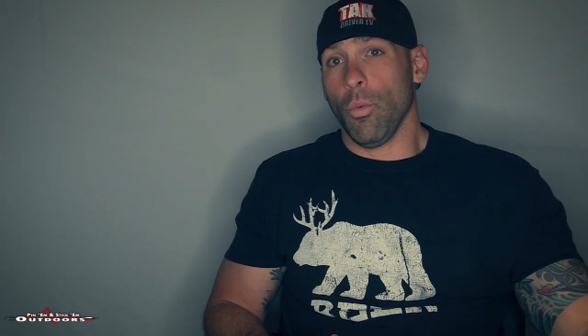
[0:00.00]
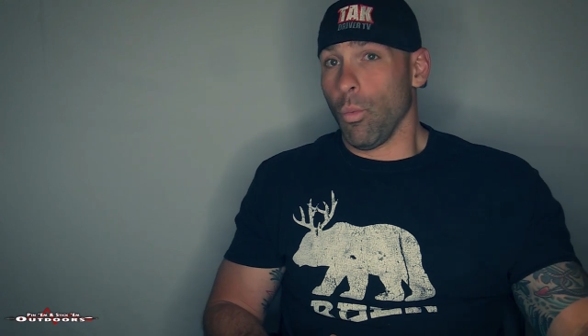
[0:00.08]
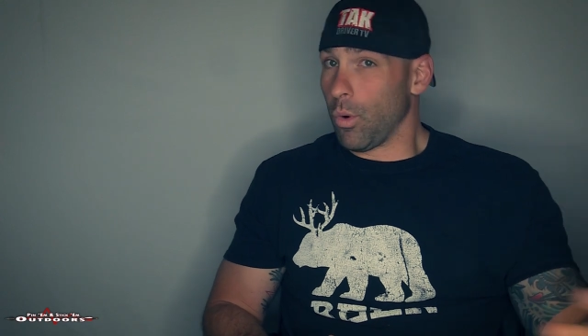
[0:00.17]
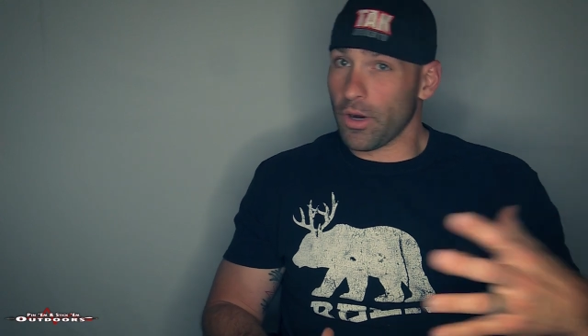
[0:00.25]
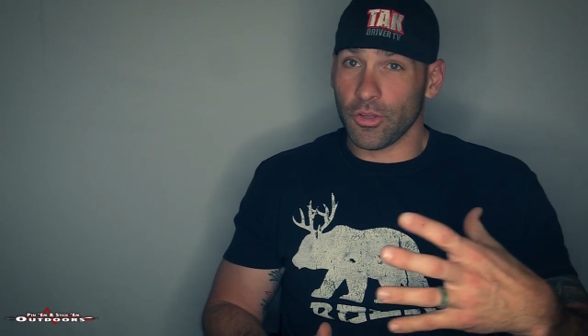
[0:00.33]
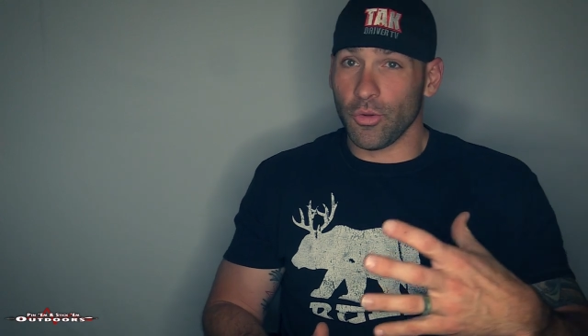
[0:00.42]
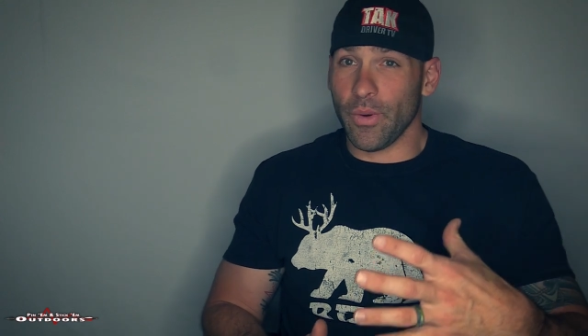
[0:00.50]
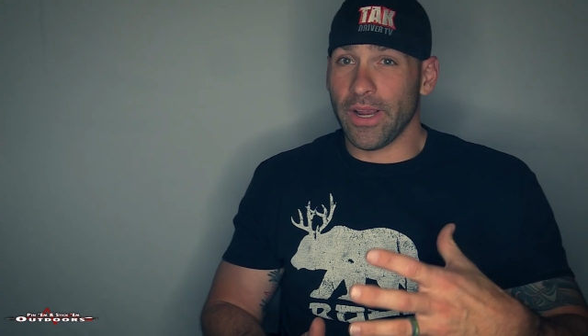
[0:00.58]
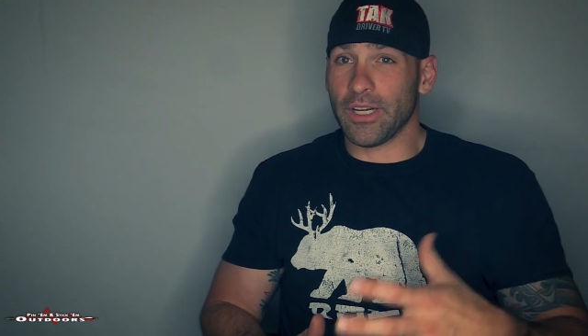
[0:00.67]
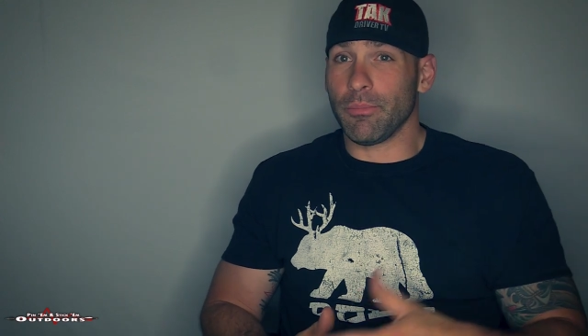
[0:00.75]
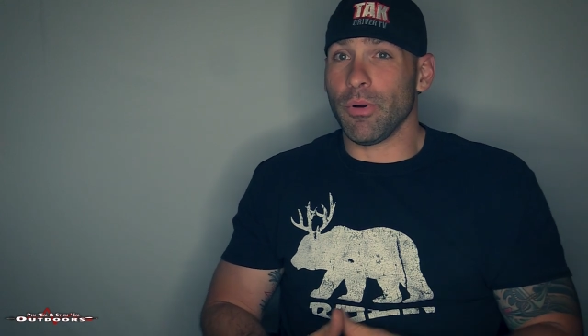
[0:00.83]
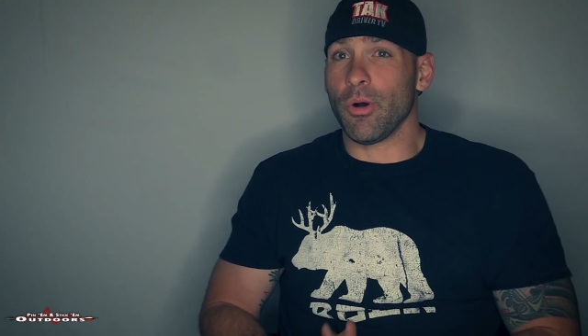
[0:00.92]
working the way
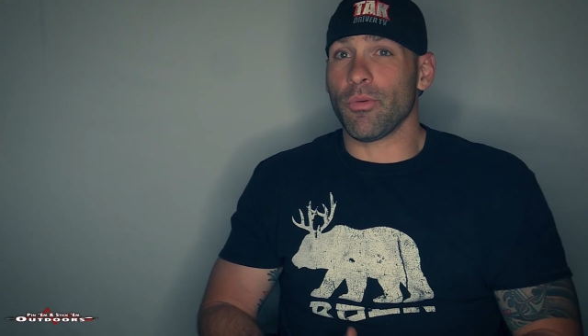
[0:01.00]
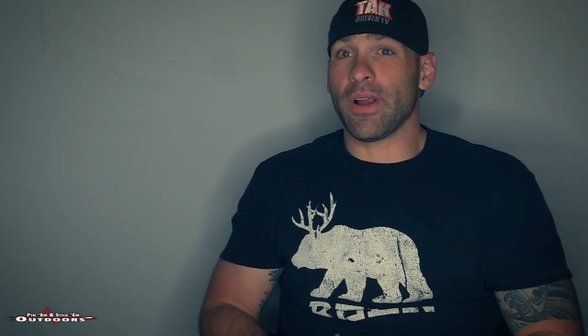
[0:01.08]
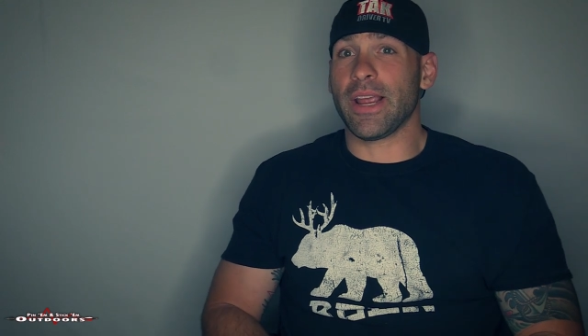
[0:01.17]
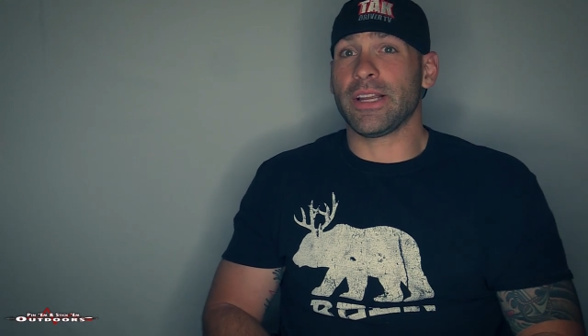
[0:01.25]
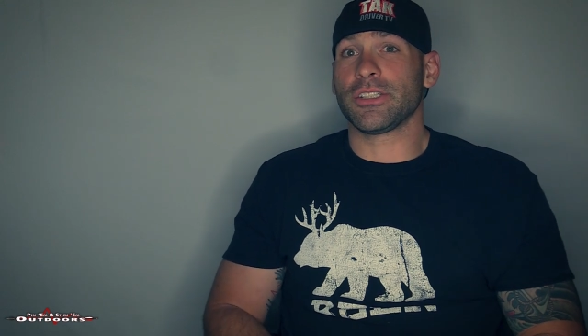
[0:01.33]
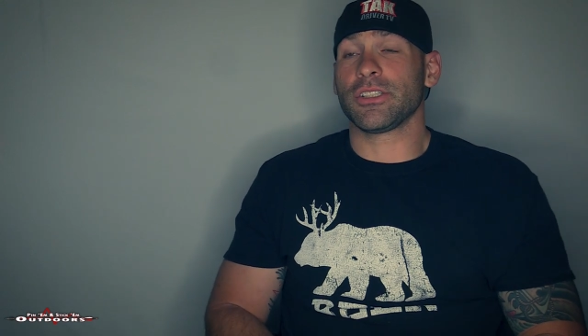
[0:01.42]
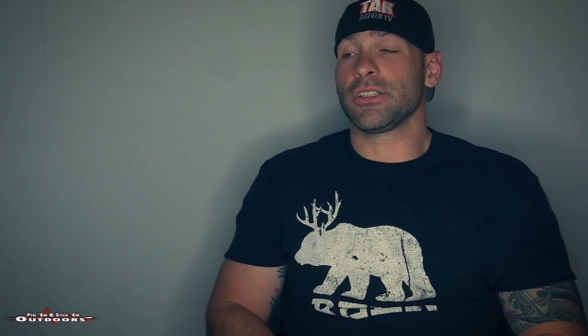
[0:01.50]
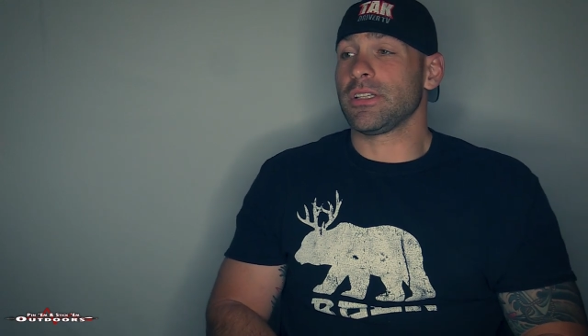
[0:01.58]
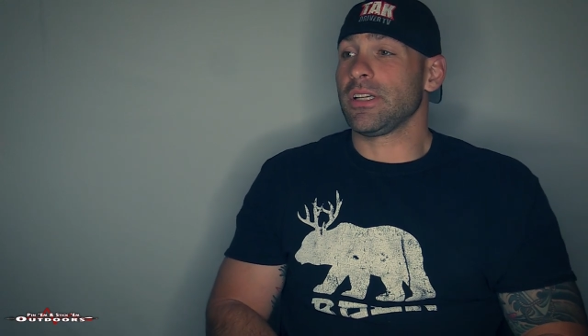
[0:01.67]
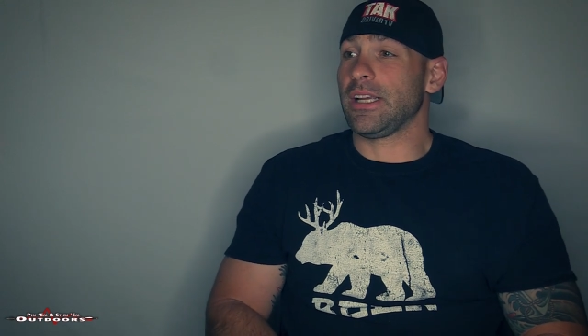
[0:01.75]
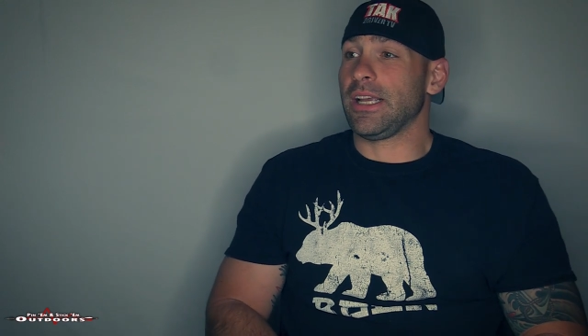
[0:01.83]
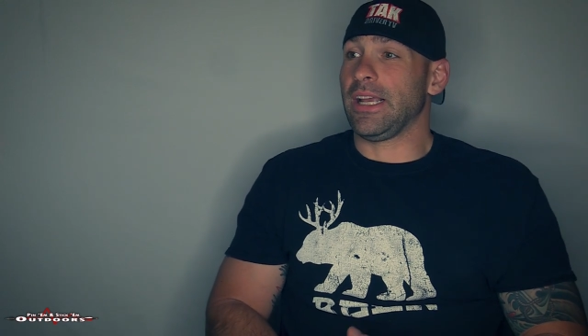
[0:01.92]
into bow range.
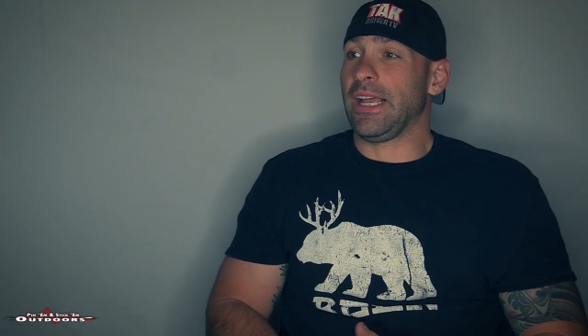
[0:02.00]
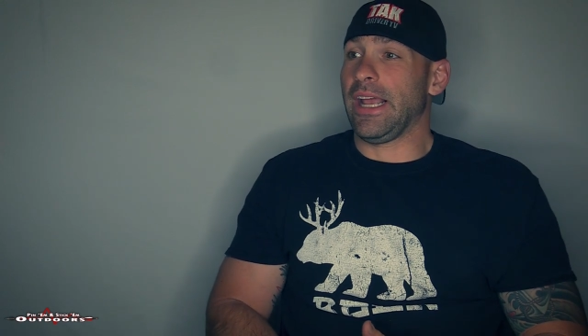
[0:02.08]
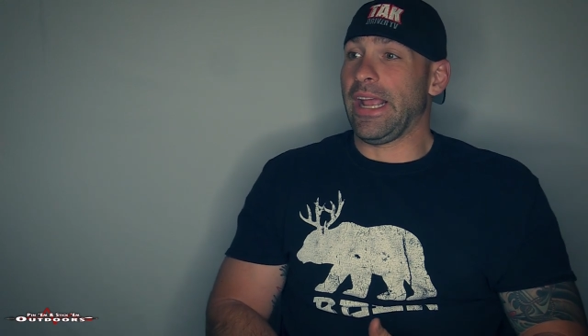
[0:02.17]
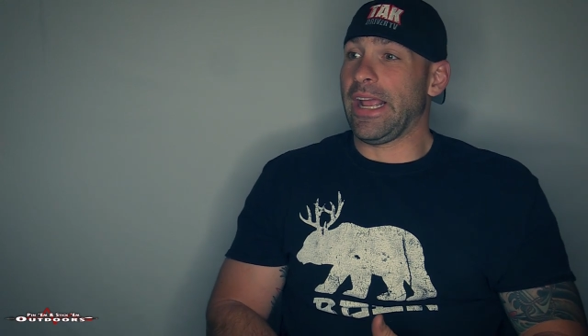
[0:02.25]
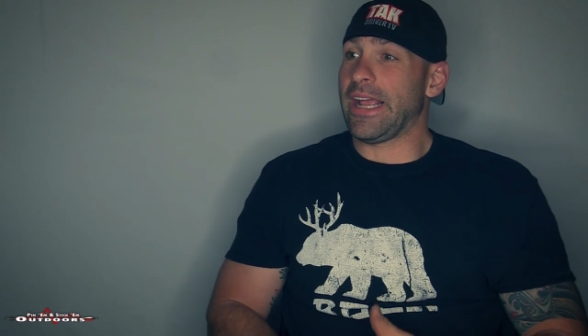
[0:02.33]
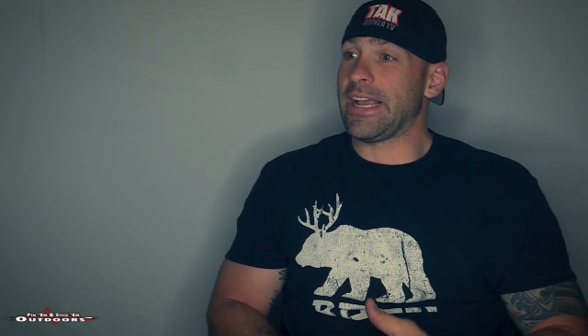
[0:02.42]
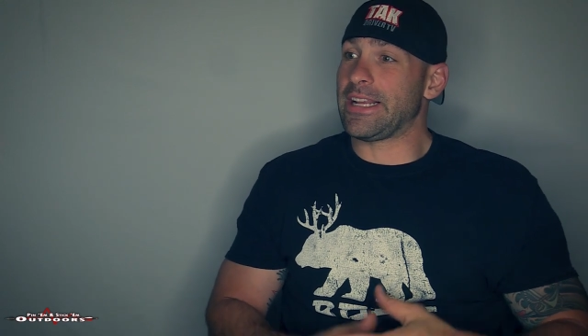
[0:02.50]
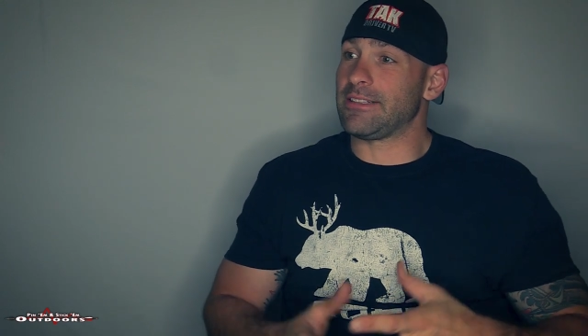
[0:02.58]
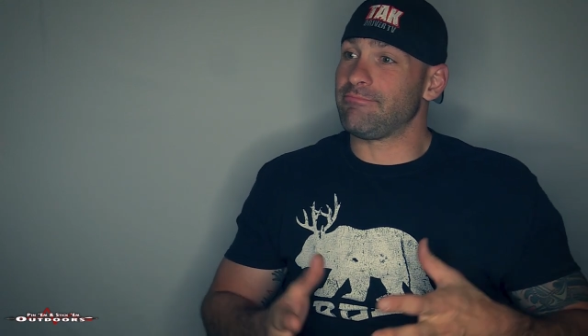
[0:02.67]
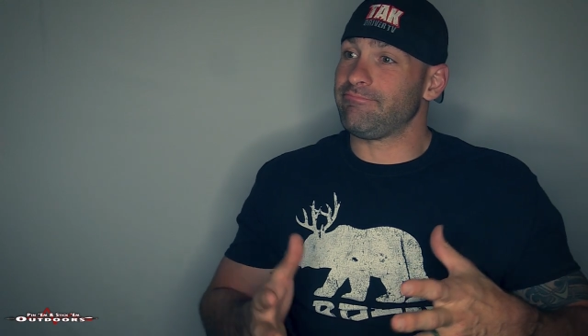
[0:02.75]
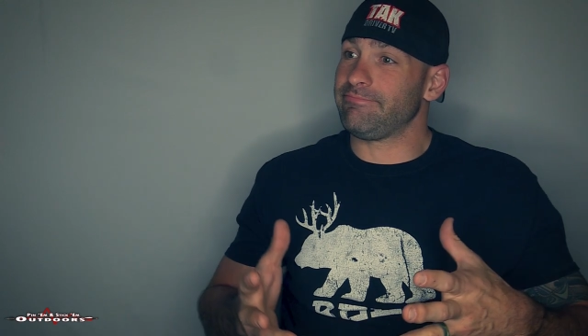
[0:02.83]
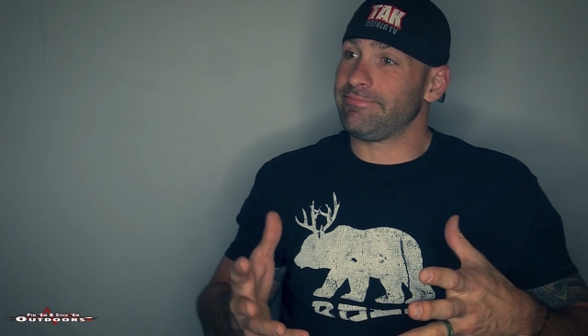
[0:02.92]
And,